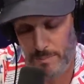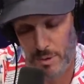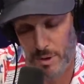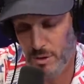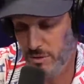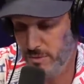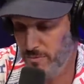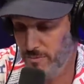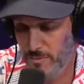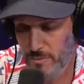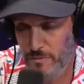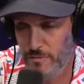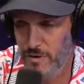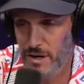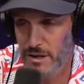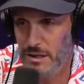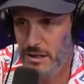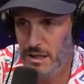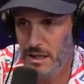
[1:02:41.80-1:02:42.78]
both
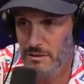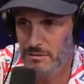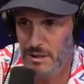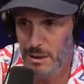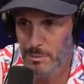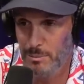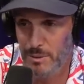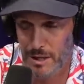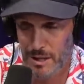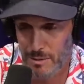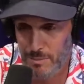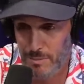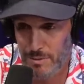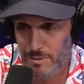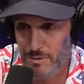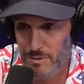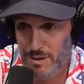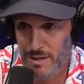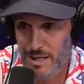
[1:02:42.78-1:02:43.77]
very lovely
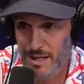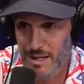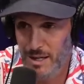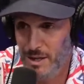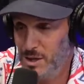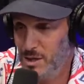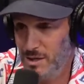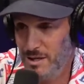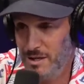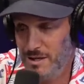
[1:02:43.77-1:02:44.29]
people. No,